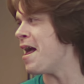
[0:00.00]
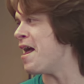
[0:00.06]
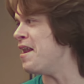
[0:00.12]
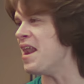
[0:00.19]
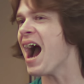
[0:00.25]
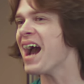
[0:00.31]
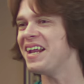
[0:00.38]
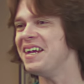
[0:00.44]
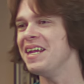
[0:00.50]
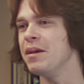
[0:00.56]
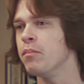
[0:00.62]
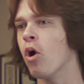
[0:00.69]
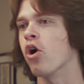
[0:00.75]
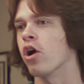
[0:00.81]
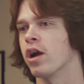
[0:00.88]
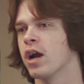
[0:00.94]
Not
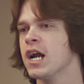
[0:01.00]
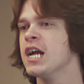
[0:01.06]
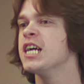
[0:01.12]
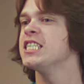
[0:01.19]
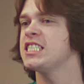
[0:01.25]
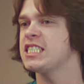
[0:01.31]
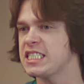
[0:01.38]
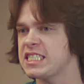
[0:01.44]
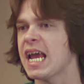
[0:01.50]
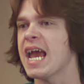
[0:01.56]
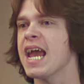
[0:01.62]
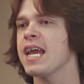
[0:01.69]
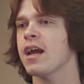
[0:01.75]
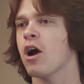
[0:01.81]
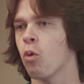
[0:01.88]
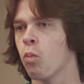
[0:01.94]
anymore.
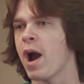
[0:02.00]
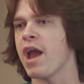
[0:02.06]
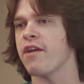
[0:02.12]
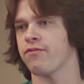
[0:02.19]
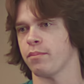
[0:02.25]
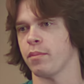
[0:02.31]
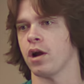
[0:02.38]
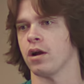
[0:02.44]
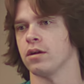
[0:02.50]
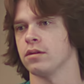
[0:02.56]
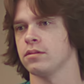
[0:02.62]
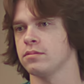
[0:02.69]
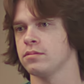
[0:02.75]
Stay away from her.